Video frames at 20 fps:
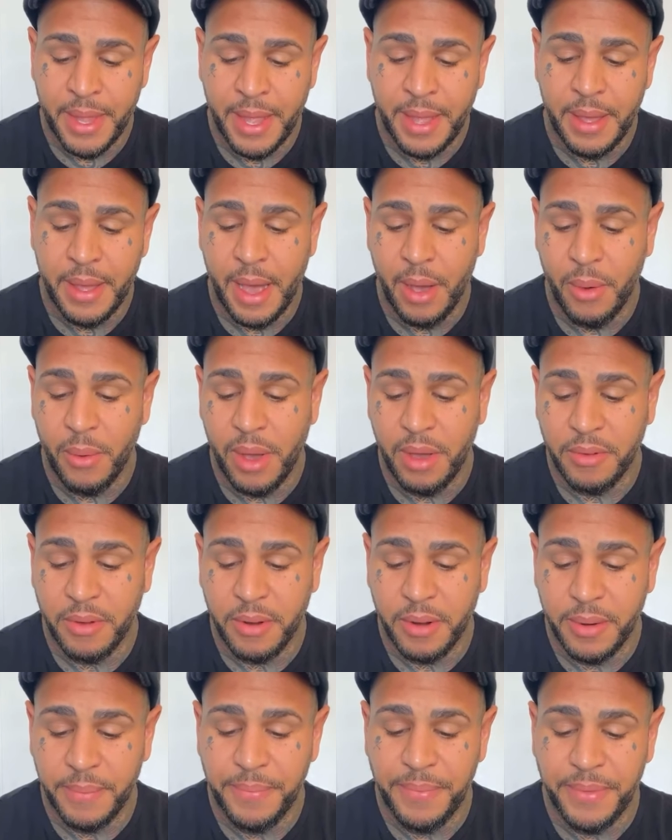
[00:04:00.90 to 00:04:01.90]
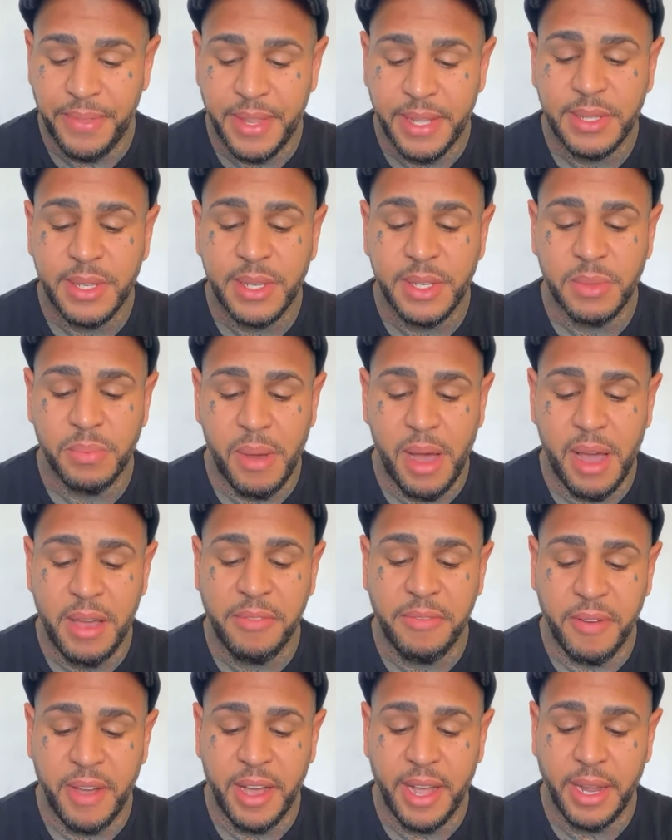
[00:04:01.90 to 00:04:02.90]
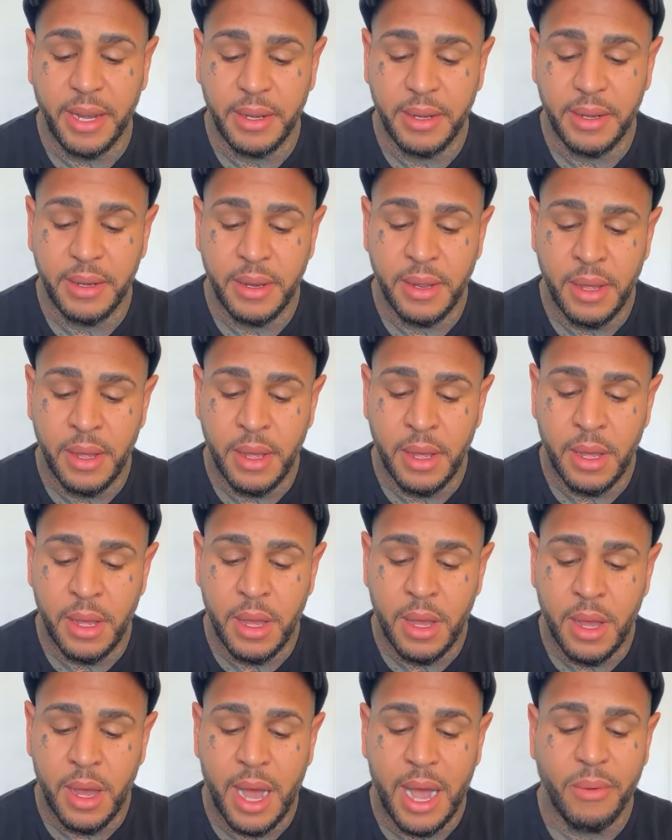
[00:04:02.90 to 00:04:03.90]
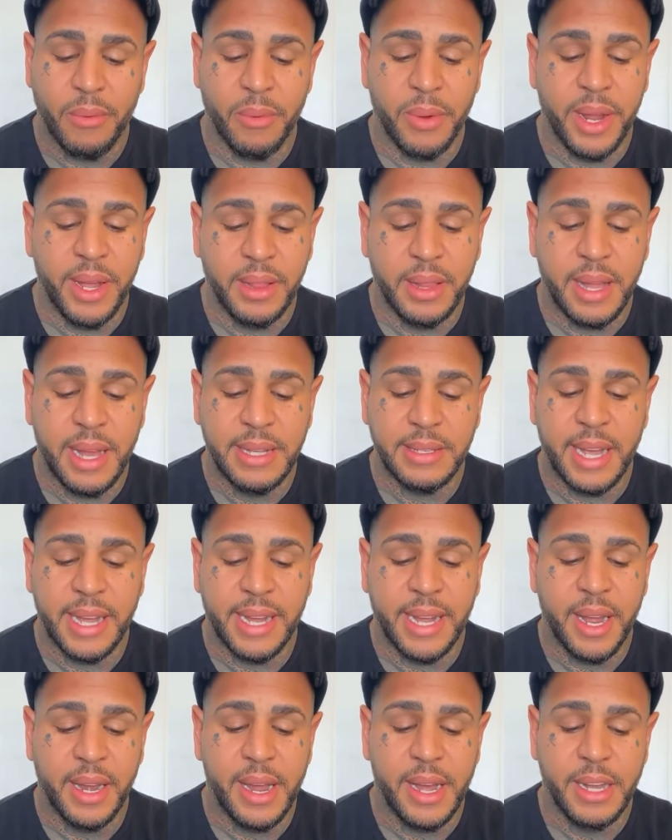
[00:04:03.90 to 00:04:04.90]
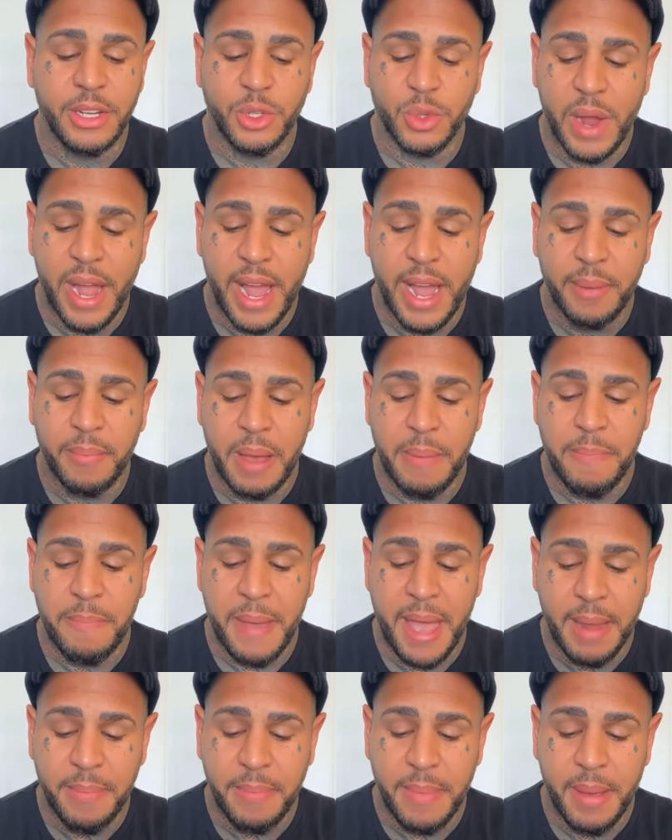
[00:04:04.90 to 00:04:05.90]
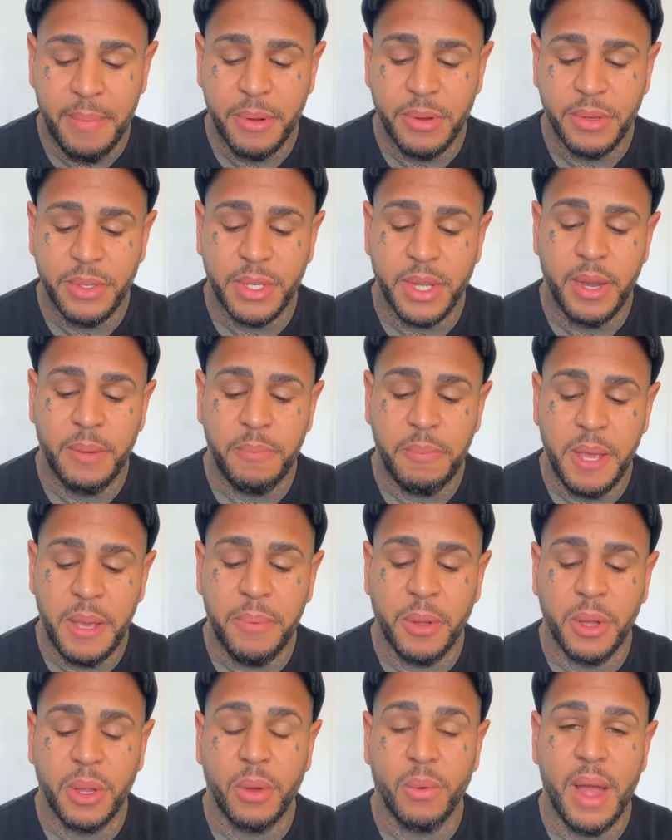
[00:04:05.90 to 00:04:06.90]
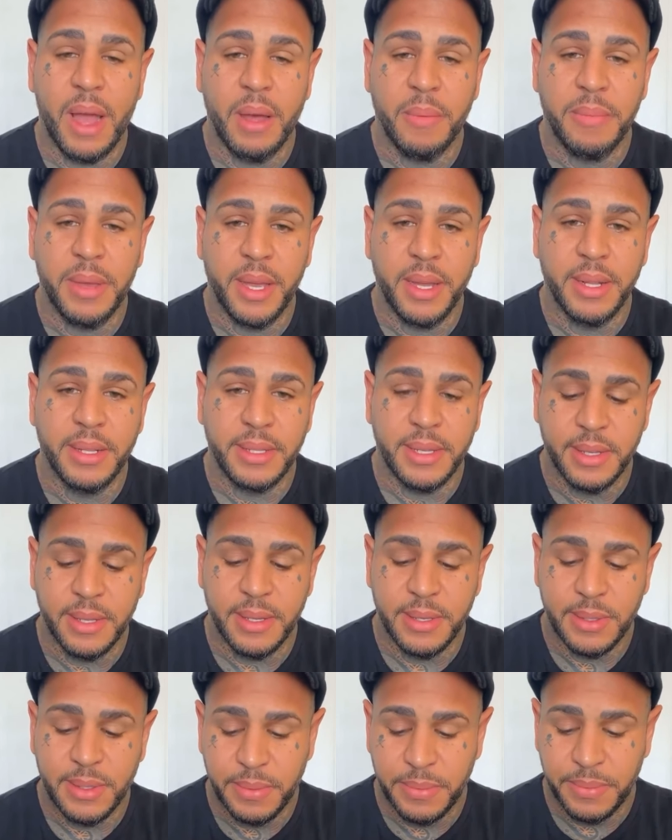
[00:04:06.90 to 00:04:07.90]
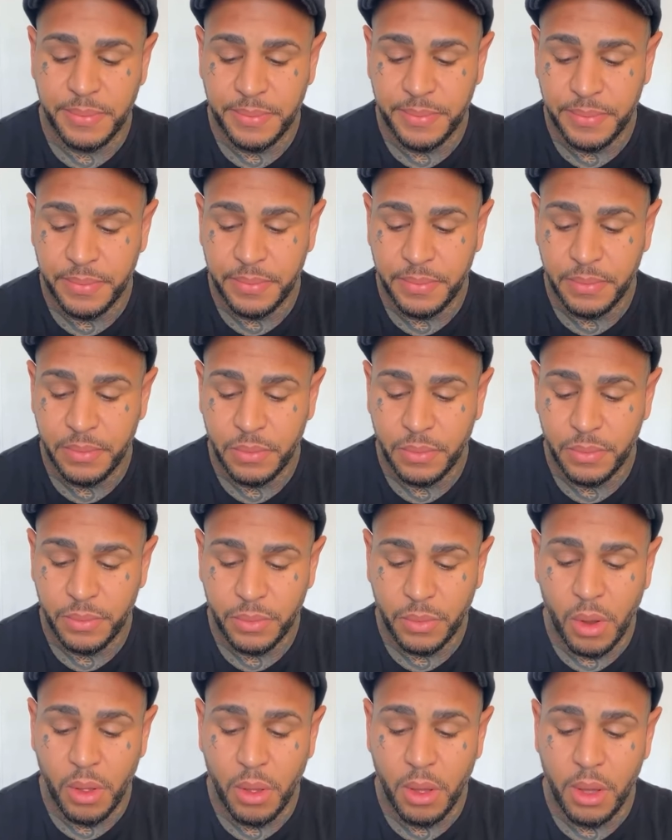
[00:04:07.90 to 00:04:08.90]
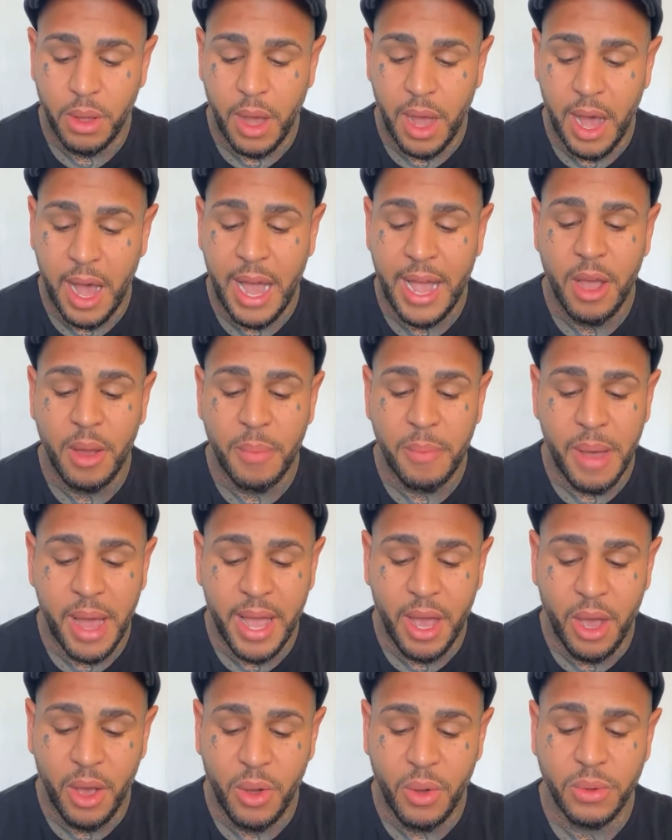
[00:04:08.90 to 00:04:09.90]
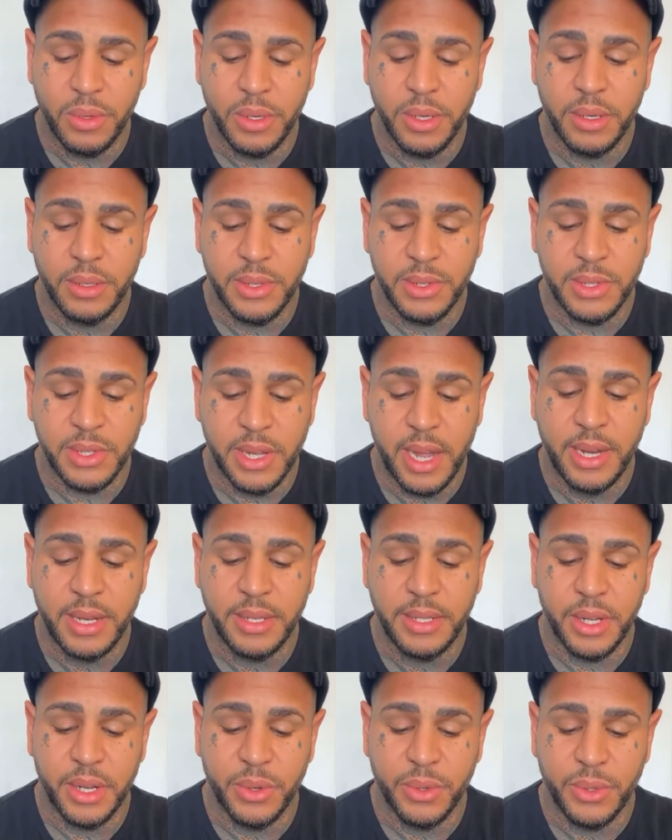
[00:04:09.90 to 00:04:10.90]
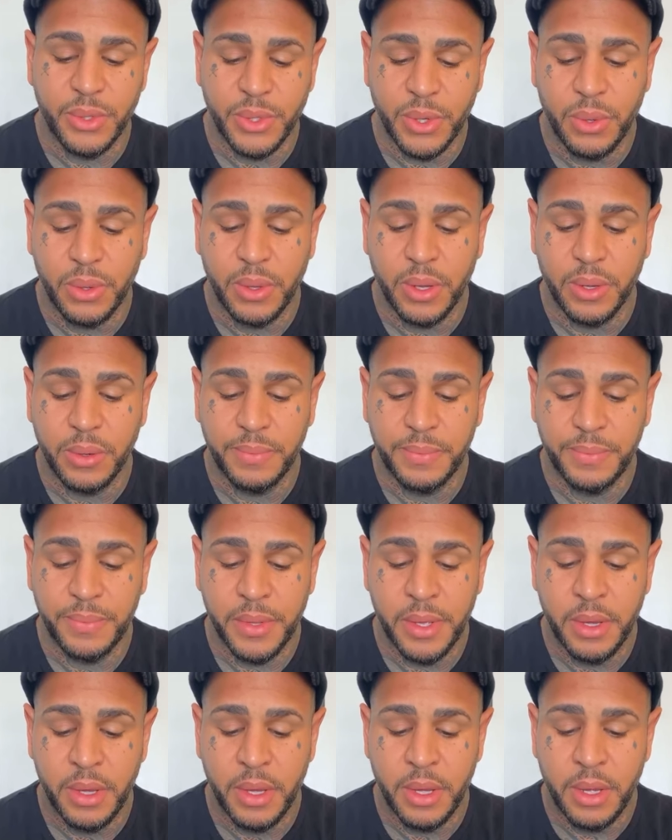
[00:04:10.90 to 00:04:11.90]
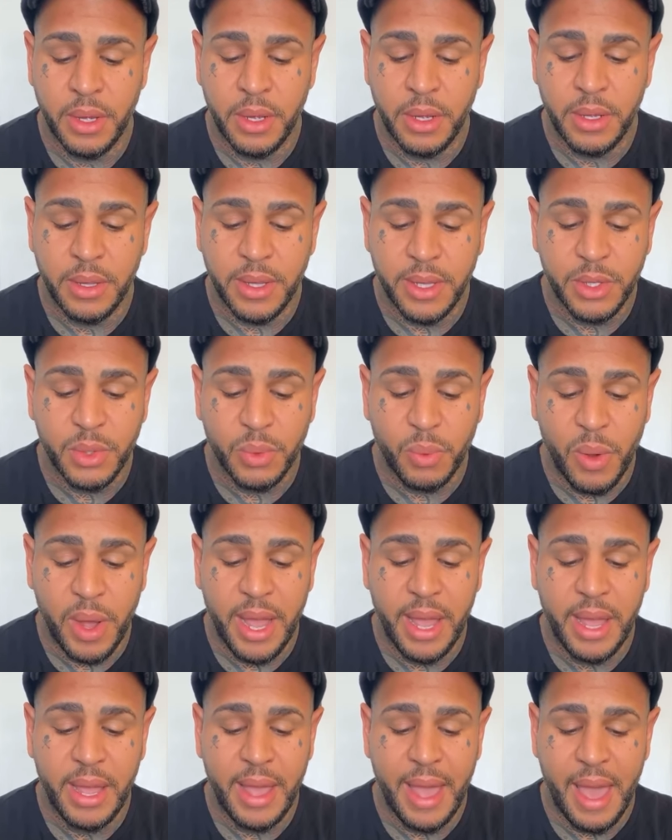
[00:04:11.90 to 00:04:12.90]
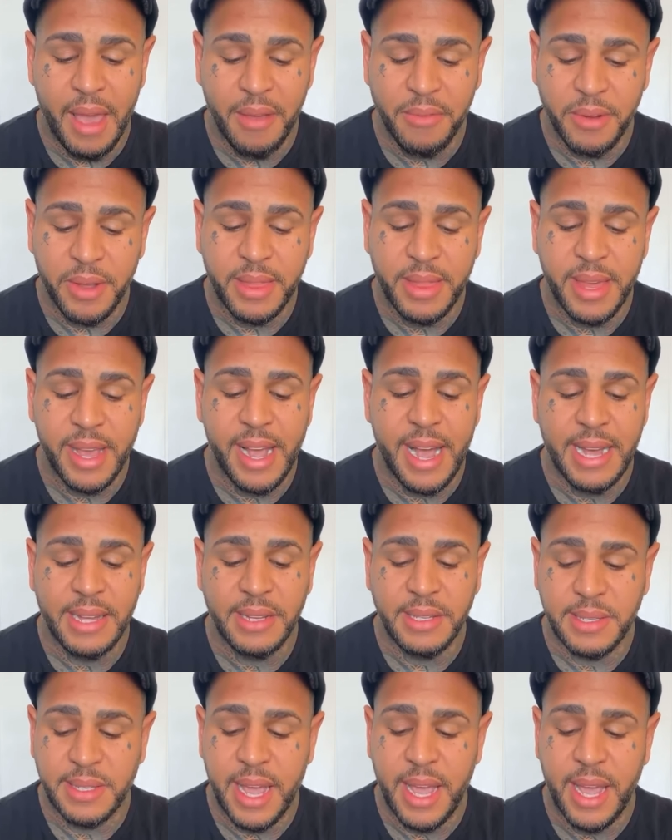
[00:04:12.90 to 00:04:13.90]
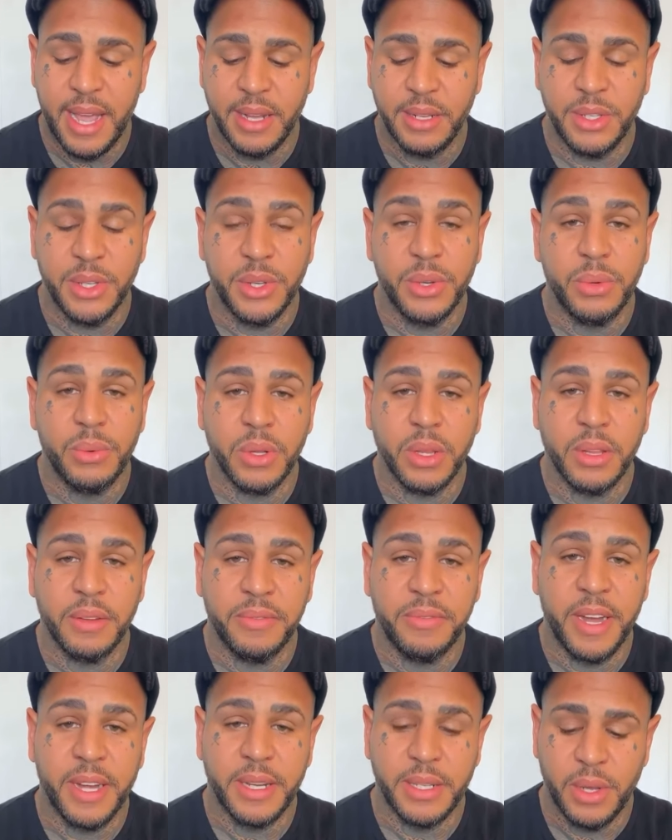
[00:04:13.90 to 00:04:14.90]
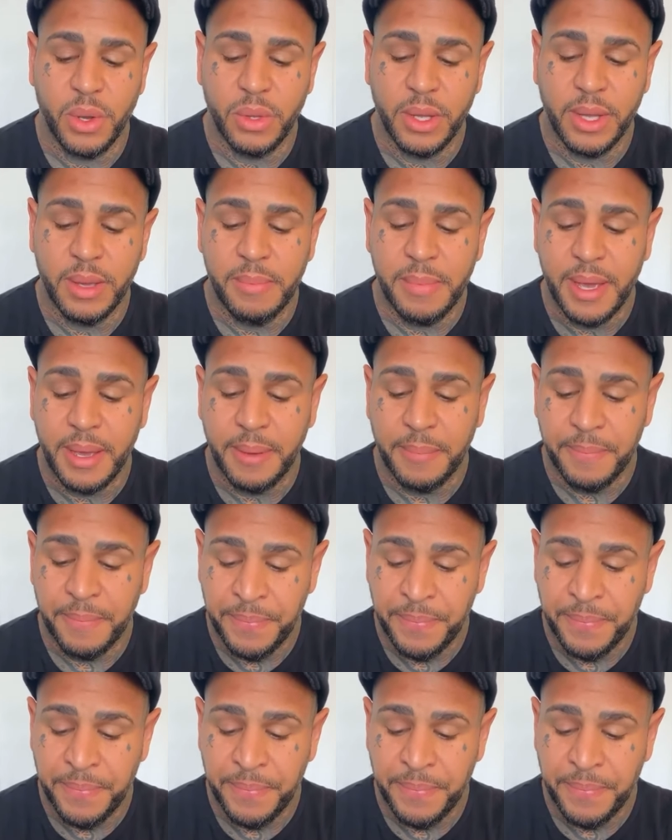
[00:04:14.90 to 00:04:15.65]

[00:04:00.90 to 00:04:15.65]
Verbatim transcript: However, this is my fight, I realize I cannot drag my band members and people around me into this. I, on my own, decided to go solo. This way, everything I say and do will affect only me.